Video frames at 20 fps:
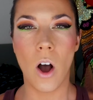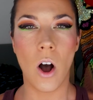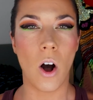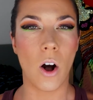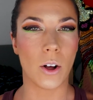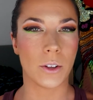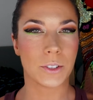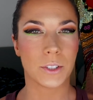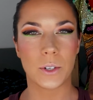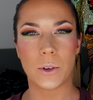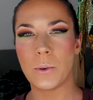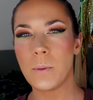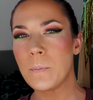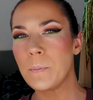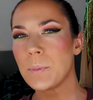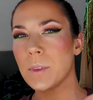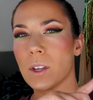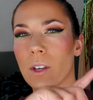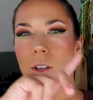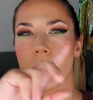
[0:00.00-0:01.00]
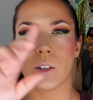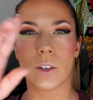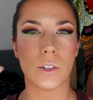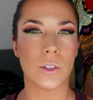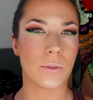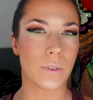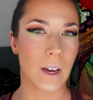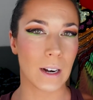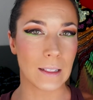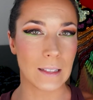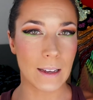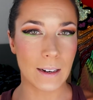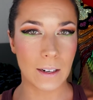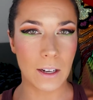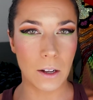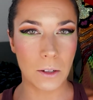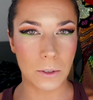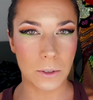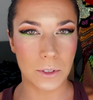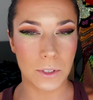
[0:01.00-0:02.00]
Also, you've got a lot of
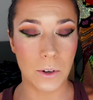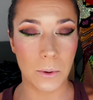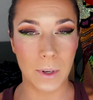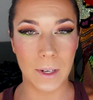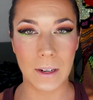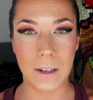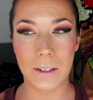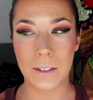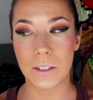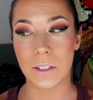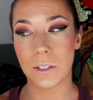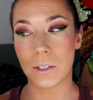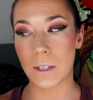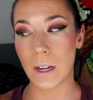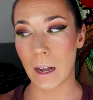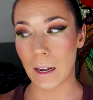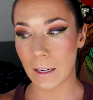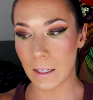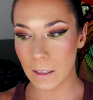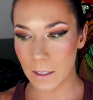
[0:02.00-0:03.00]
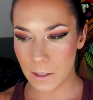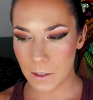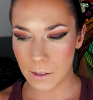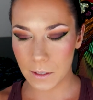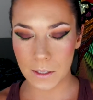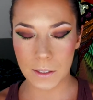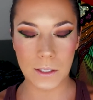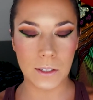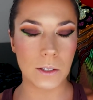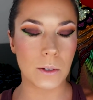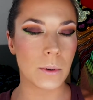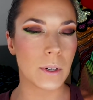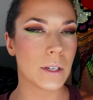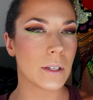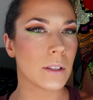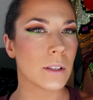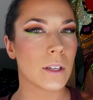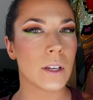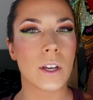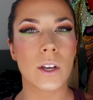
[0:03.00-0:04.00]
colors going on, you got glitter to deal
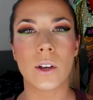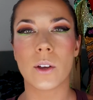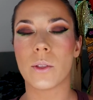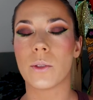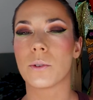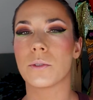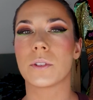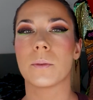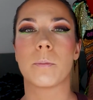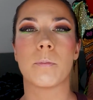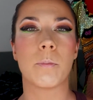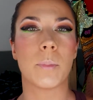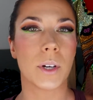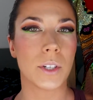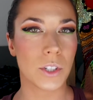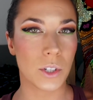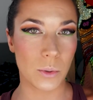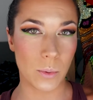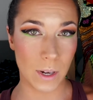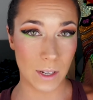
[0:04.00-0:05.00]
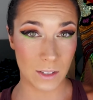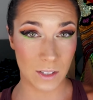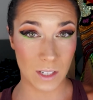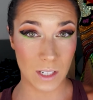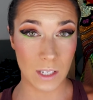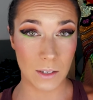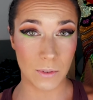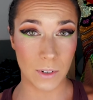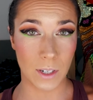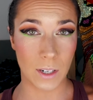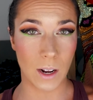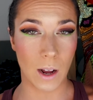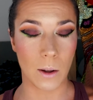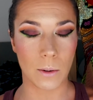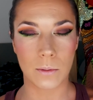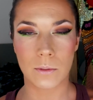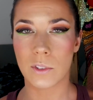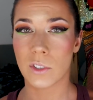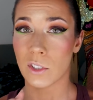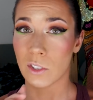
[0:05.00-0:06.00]
with, there's a bunch of ways to even it
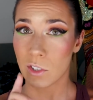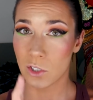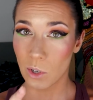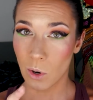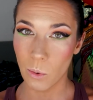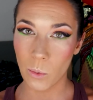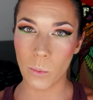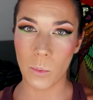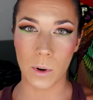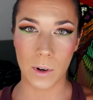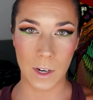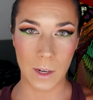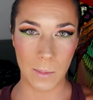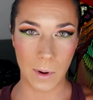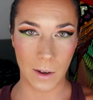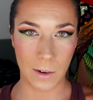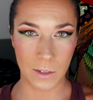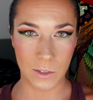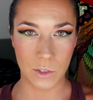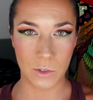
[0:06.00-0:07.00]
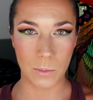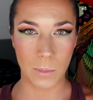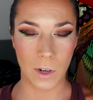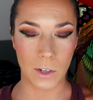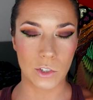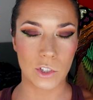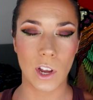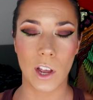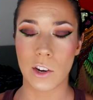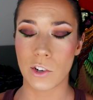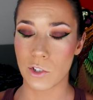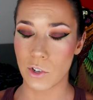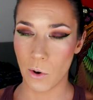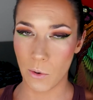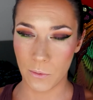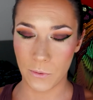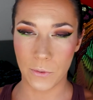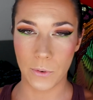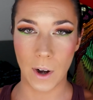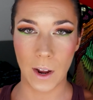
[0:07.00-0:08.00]
out, so don't worry about it too much and
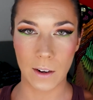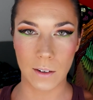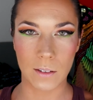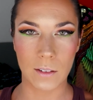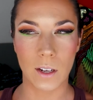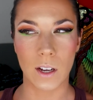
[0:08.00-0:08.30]
don't fret.